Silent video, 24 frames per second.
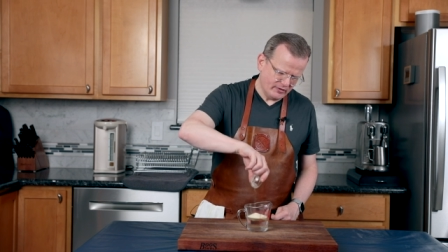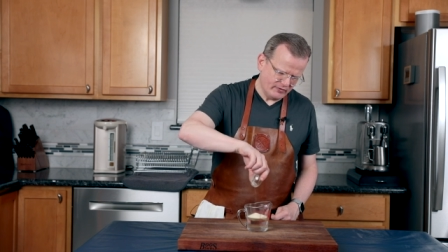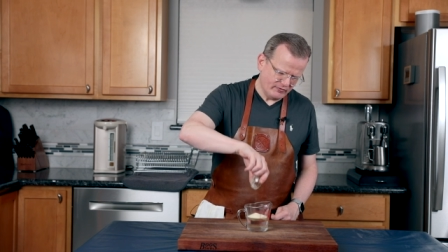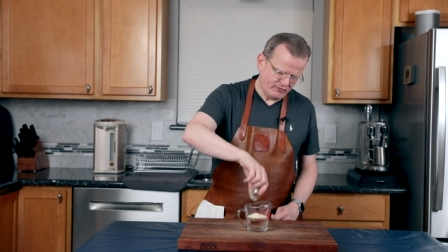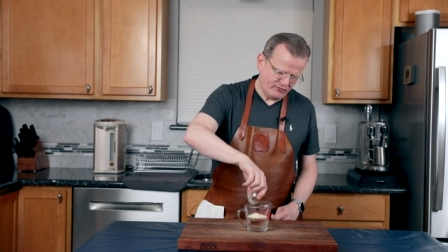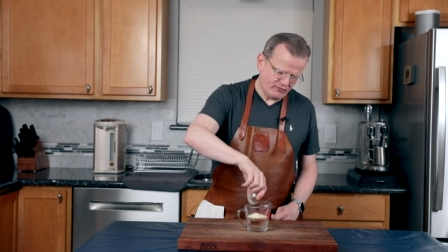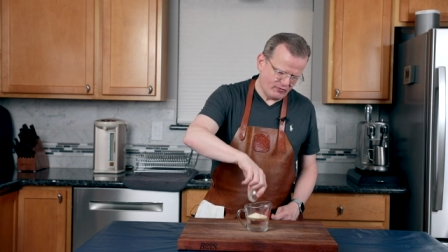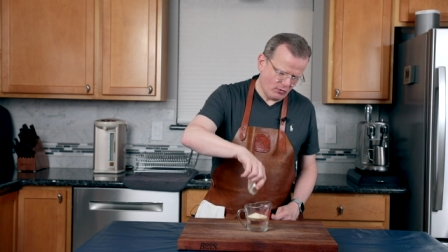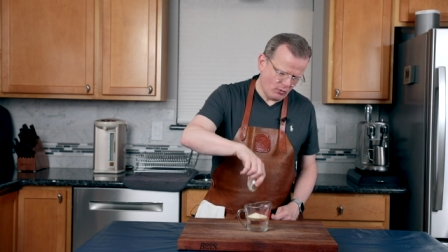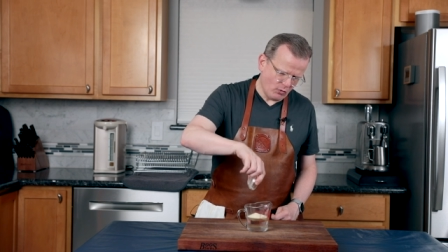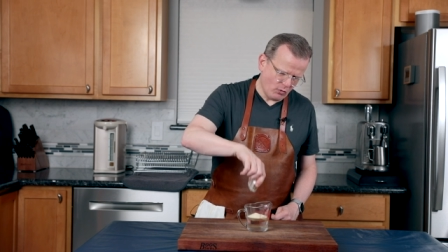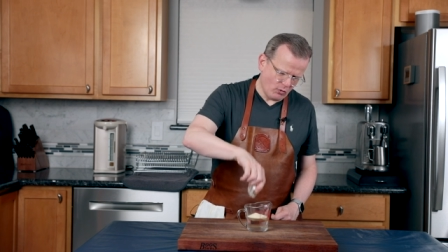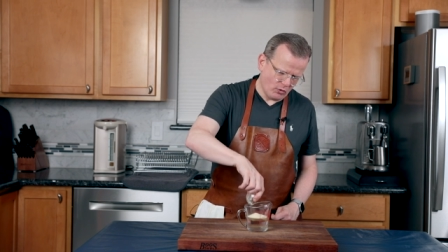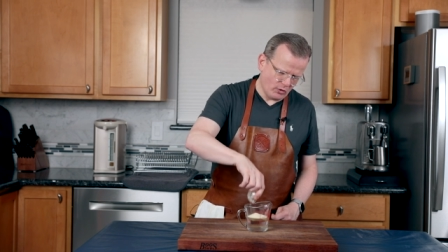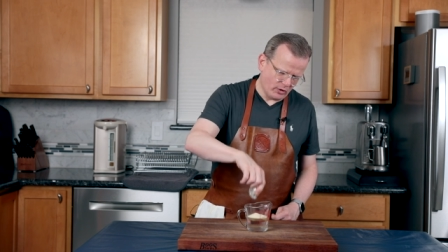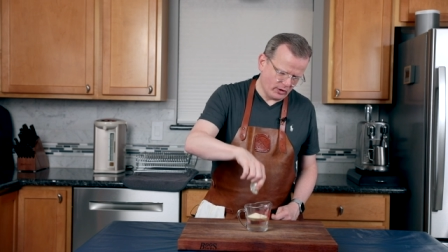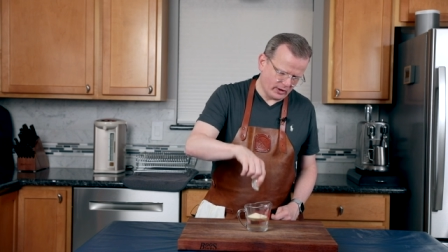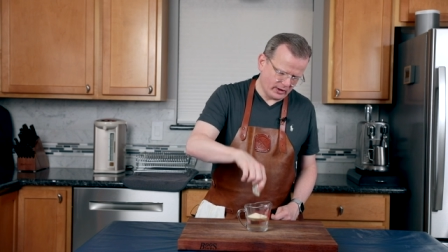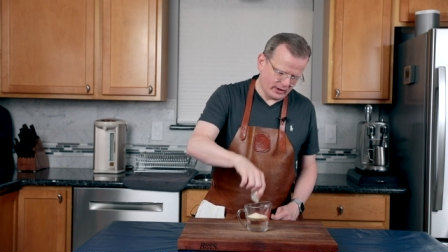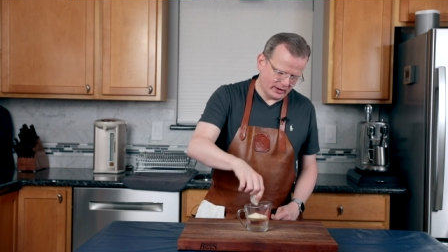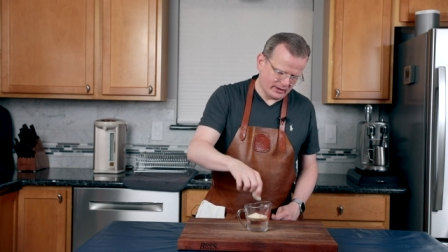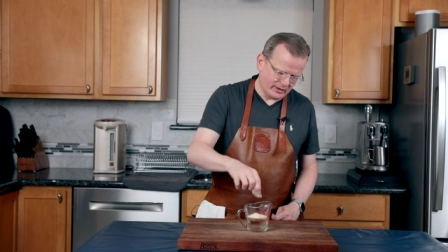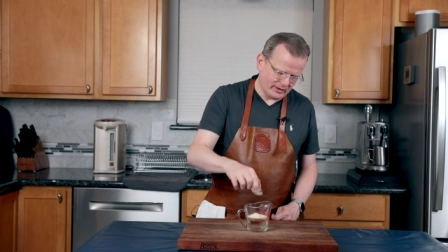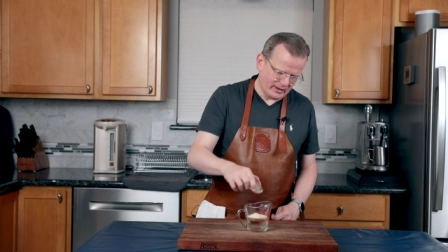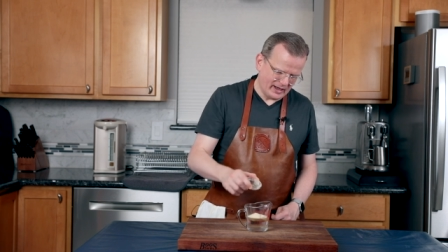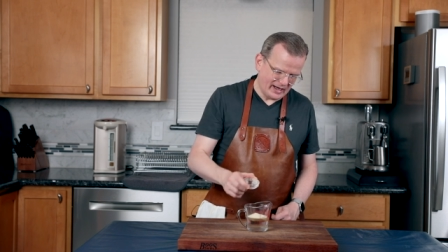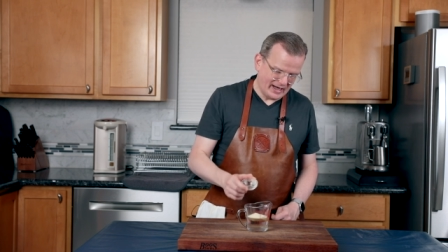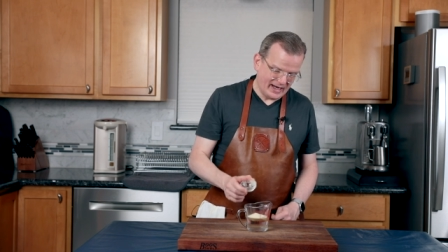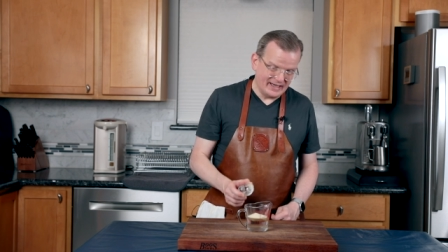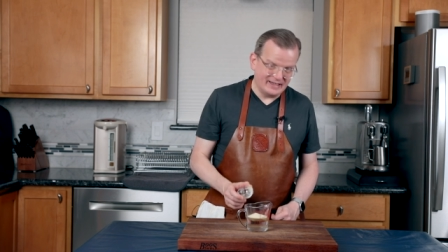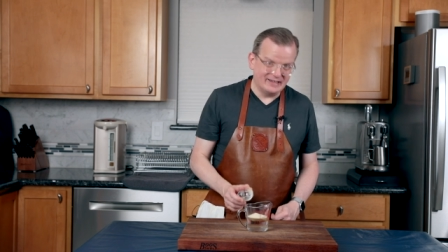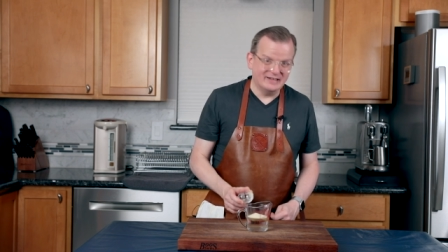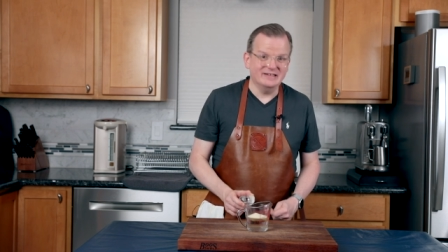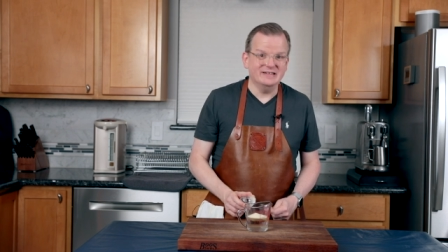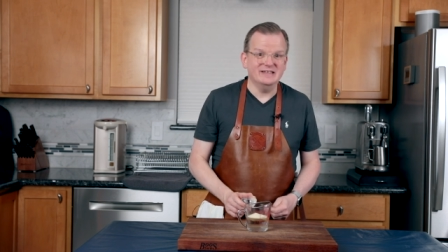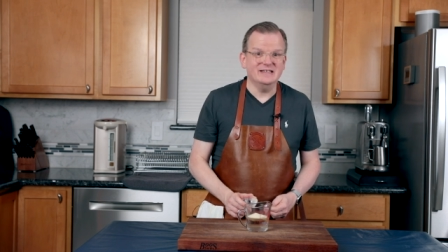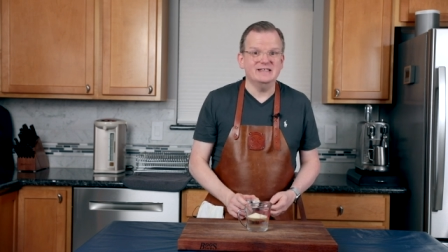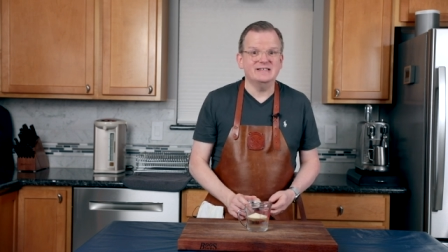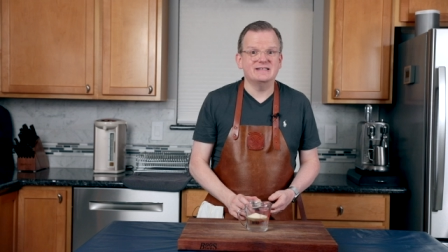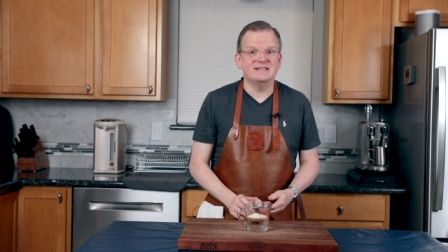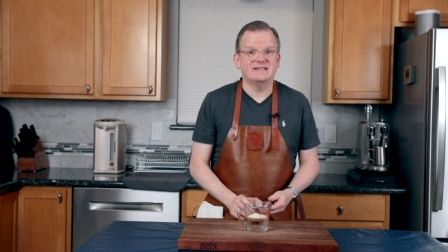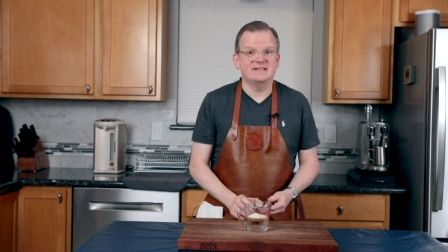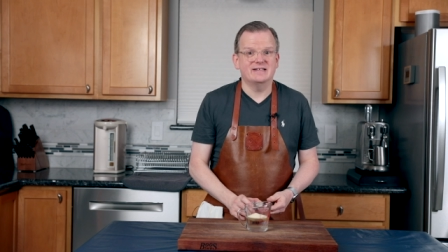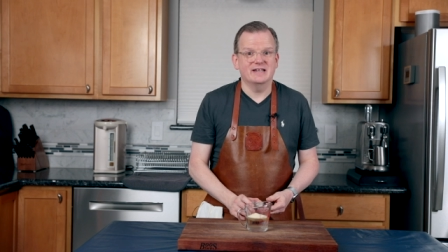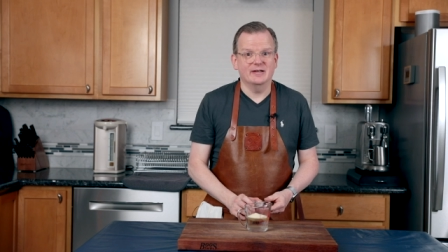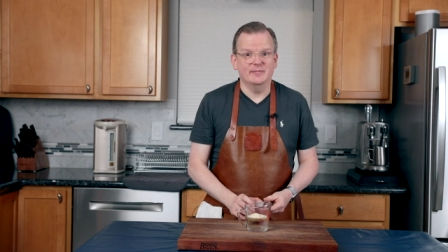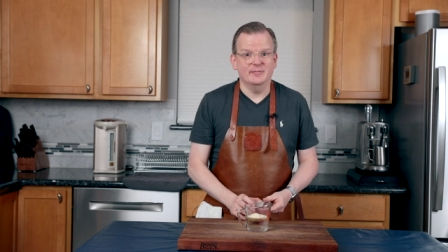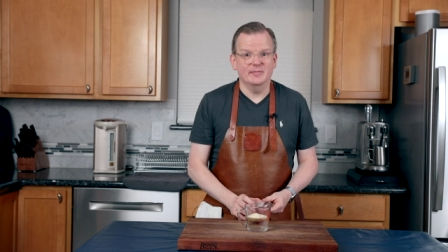for at
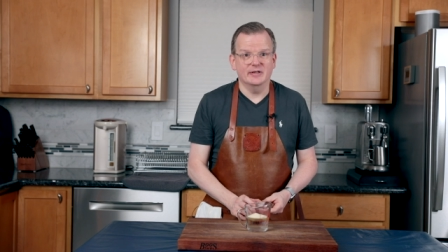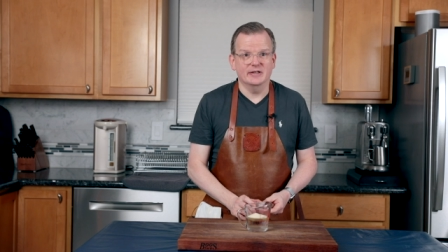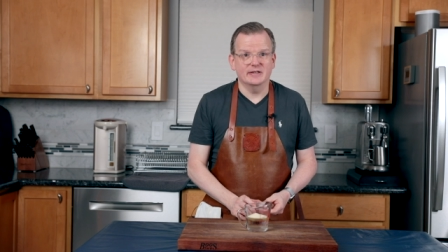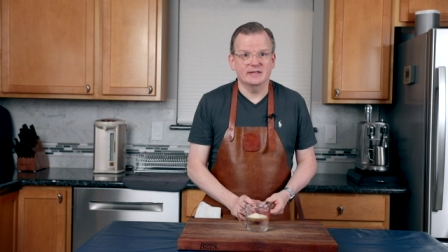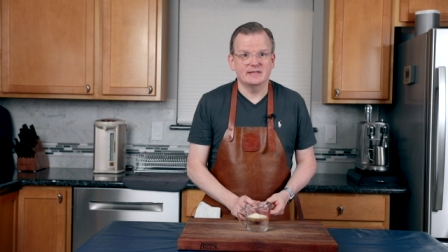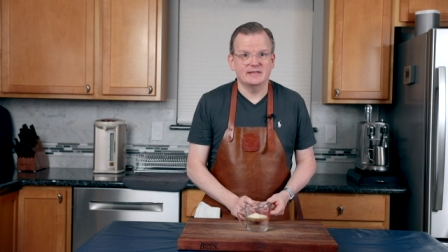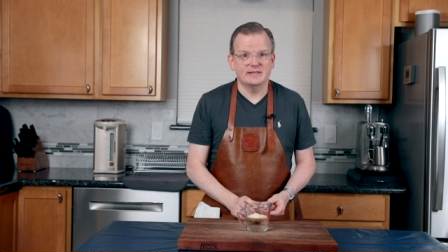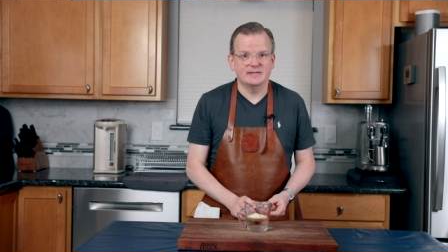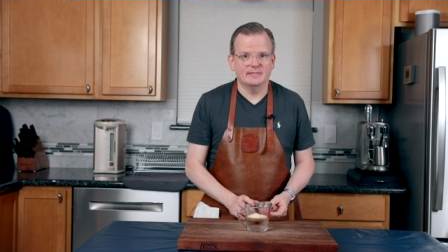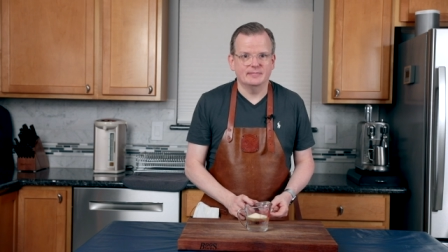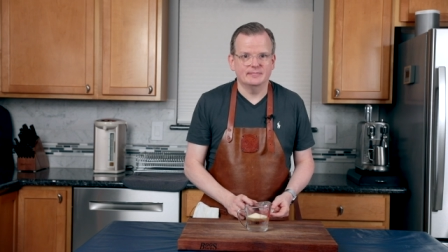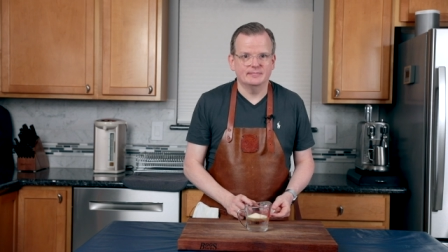least 10 minutes.